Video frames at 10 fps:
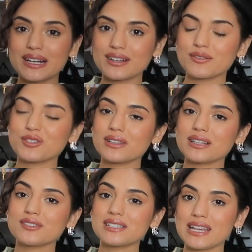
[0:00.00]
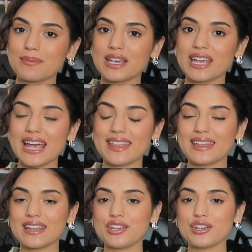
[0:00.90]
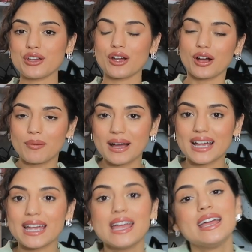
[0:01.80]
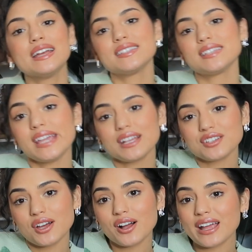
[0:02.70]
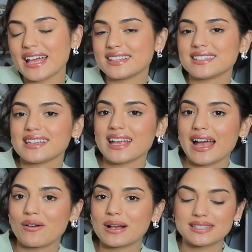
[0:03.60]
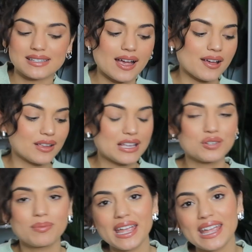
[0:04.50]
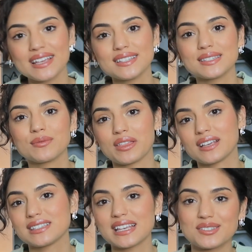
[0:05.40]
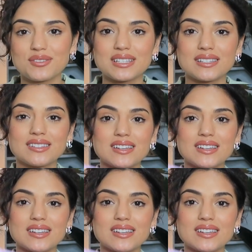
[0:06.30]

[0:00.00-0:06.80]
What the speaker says: but I'll give you a little sneak peek, and then you can go on my TikTok and see how I style each piece with accessories and